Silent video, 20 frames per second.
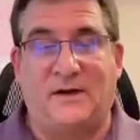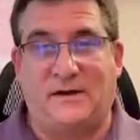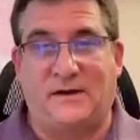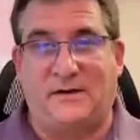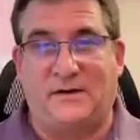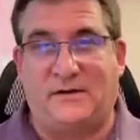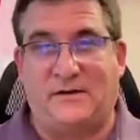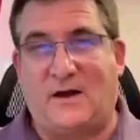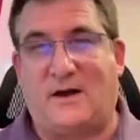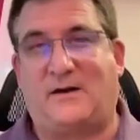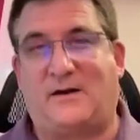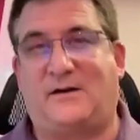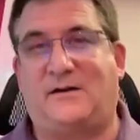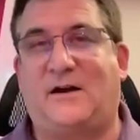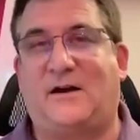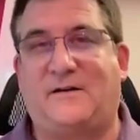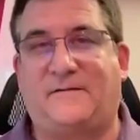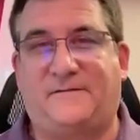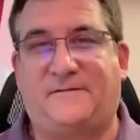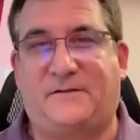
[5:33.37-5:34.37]
from
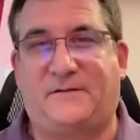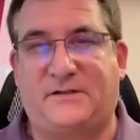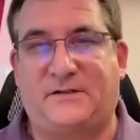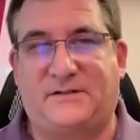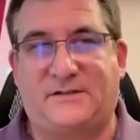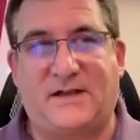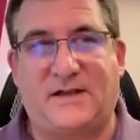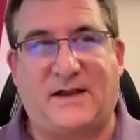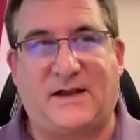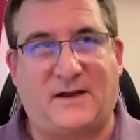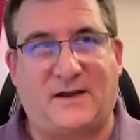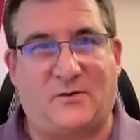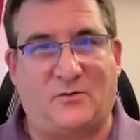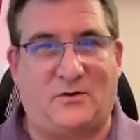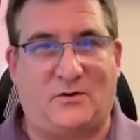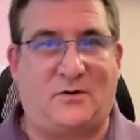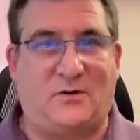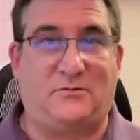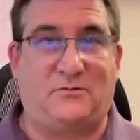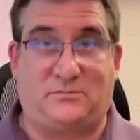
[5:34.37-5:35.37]
not enough to
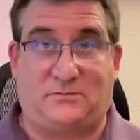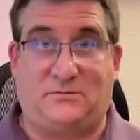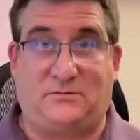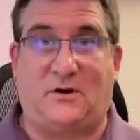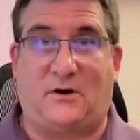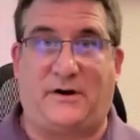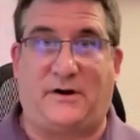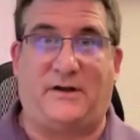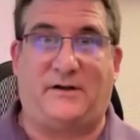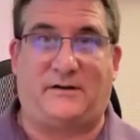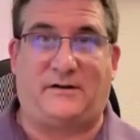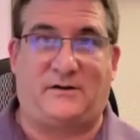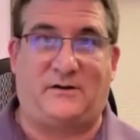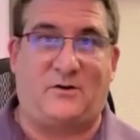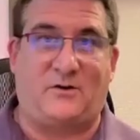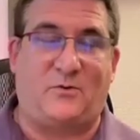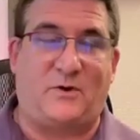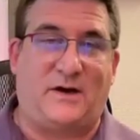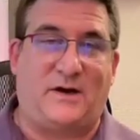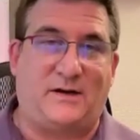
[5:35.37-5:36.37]
saying, oh, darn it, you
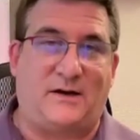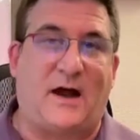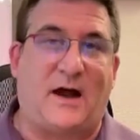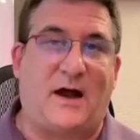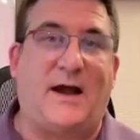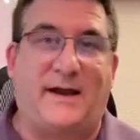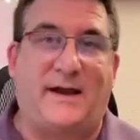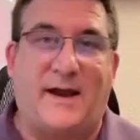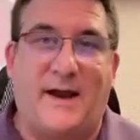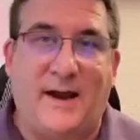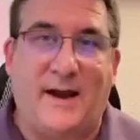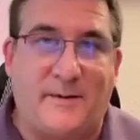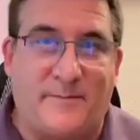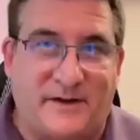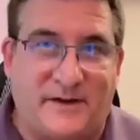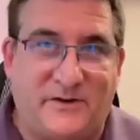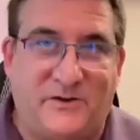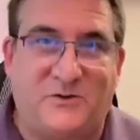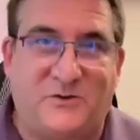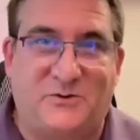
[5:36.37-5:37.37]
know what? I
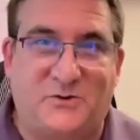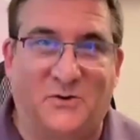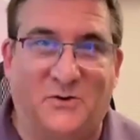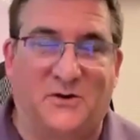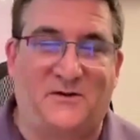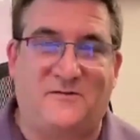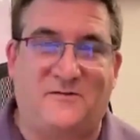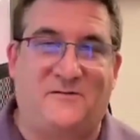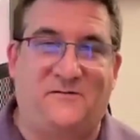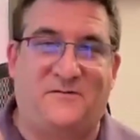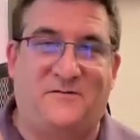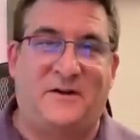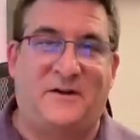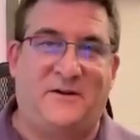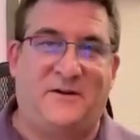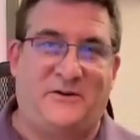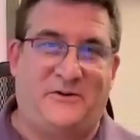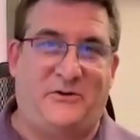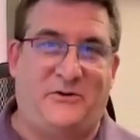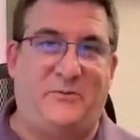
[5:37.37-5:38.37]
am. And you
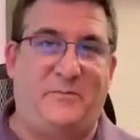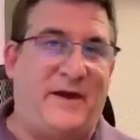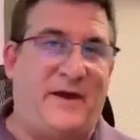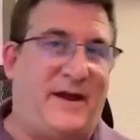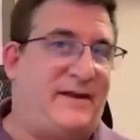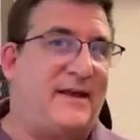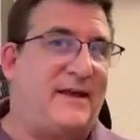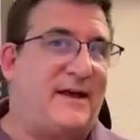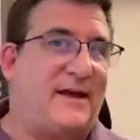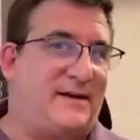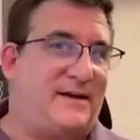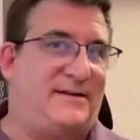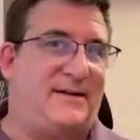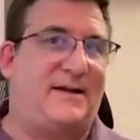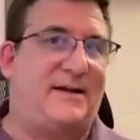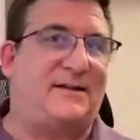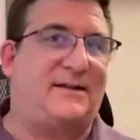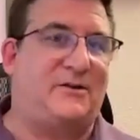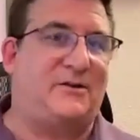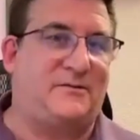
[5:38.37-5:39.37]
made that a
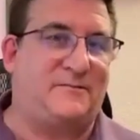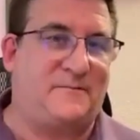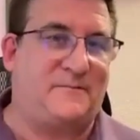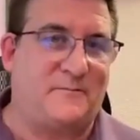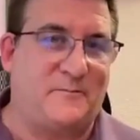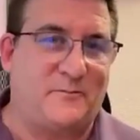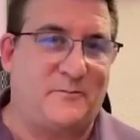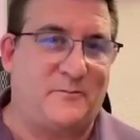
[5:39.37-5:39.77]
declaration.